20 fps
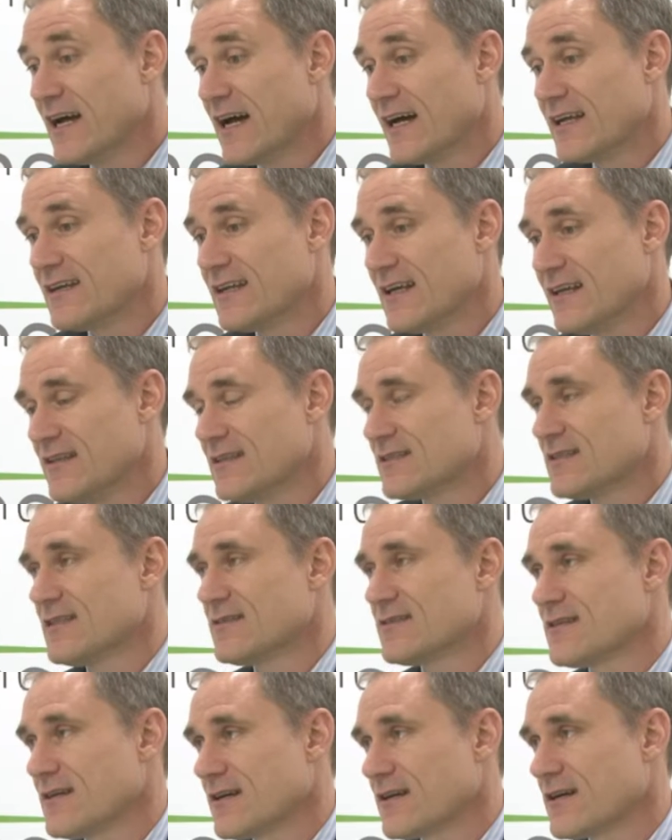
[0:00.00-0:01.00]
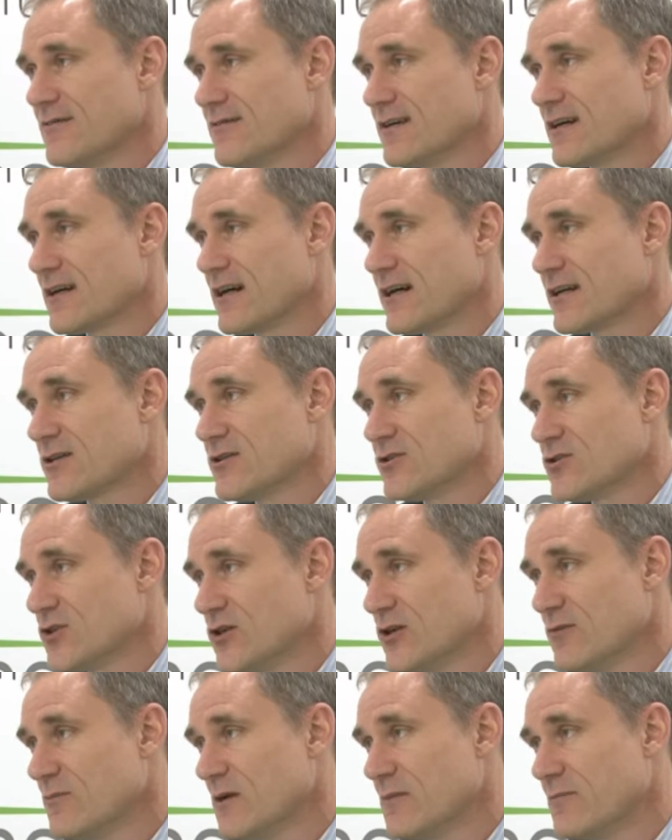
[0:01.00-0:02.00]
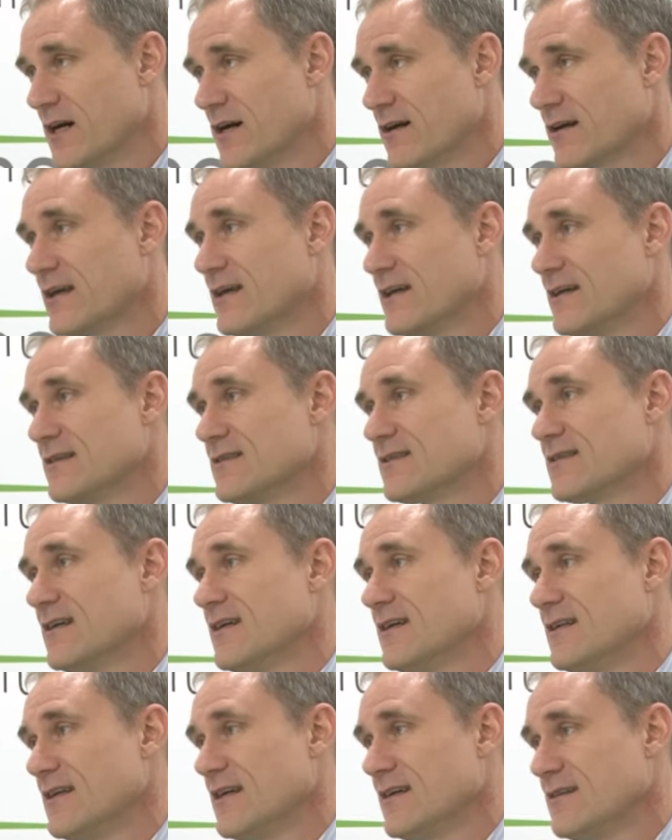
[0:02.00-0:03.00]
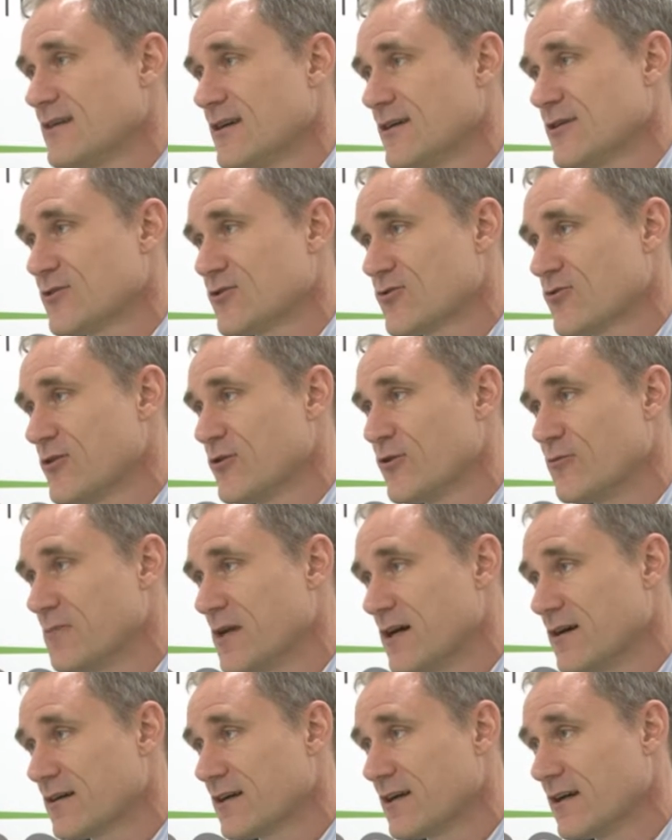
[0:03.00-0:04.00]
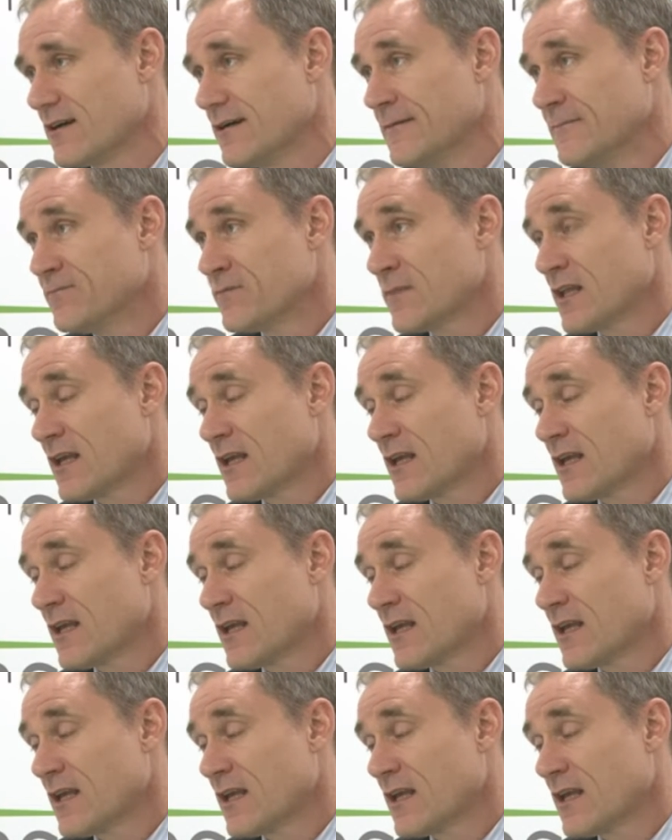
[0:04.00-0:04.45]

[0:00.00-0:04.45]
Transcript: And this isn't a consumer market, it's an industrial market.